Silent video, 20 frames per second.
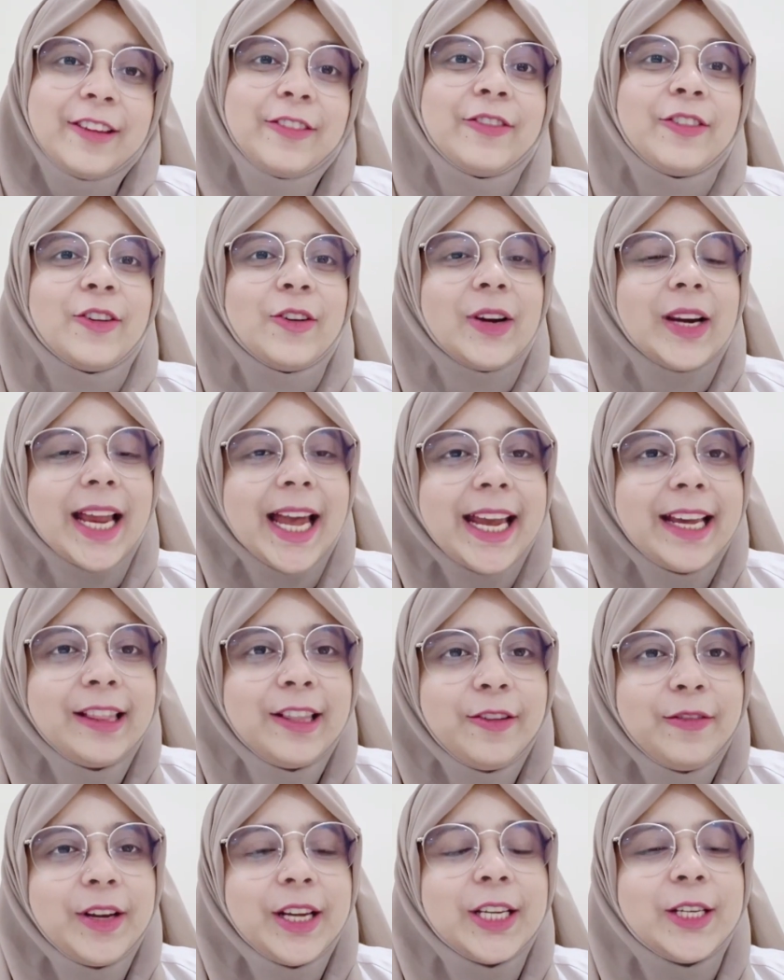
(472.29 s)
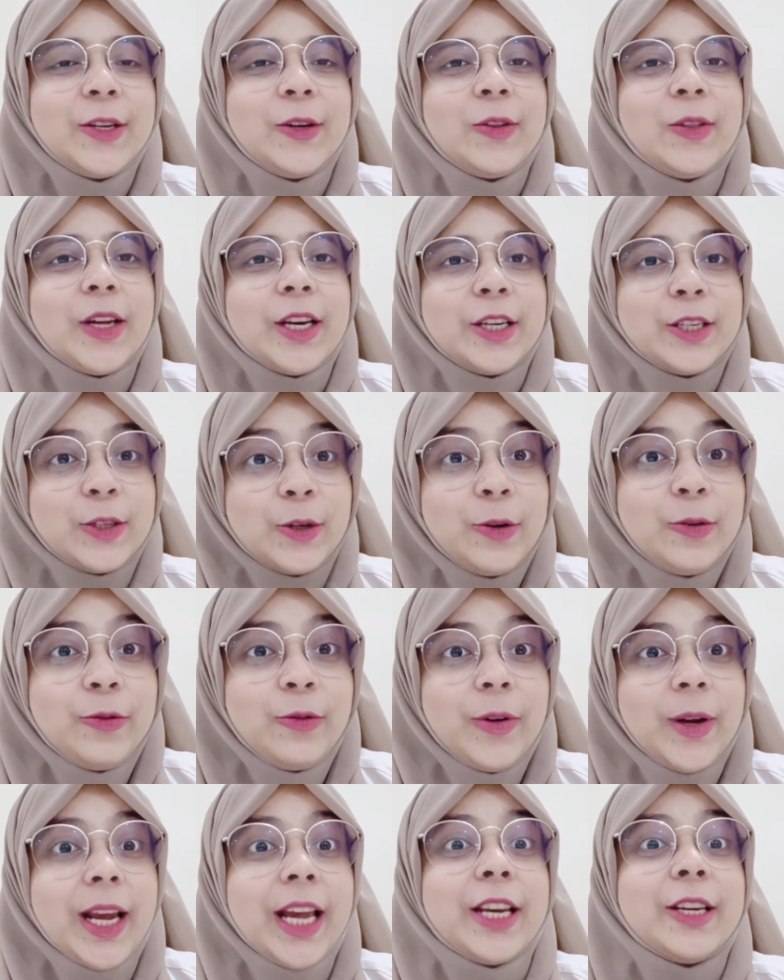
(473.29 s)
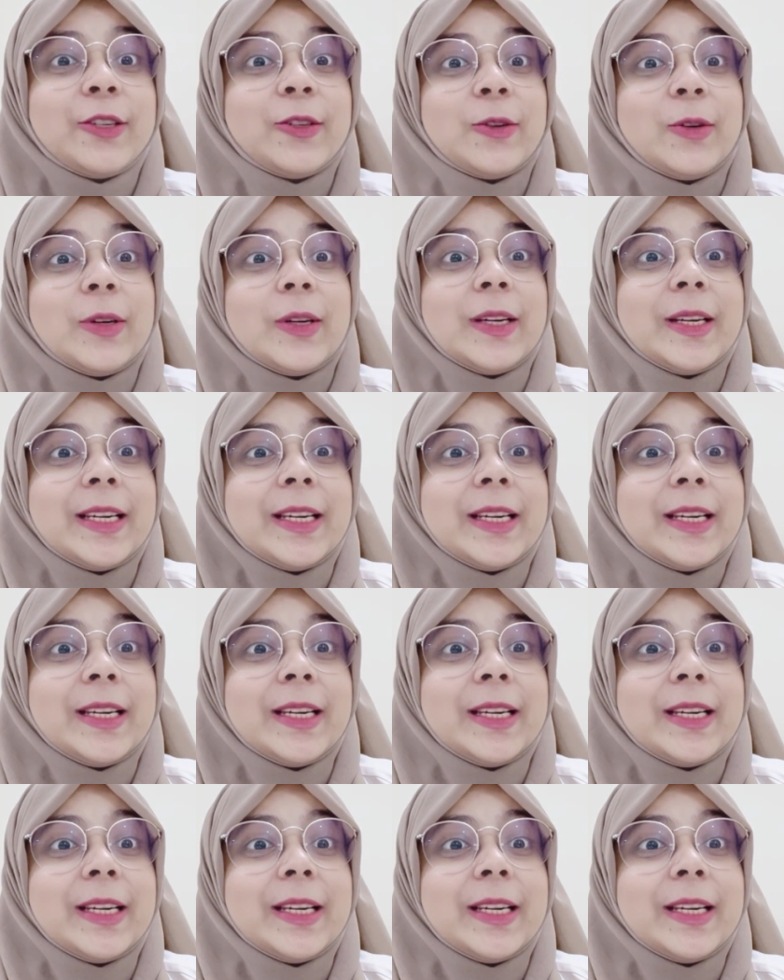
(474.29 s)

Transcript: If you like the video then don't forget to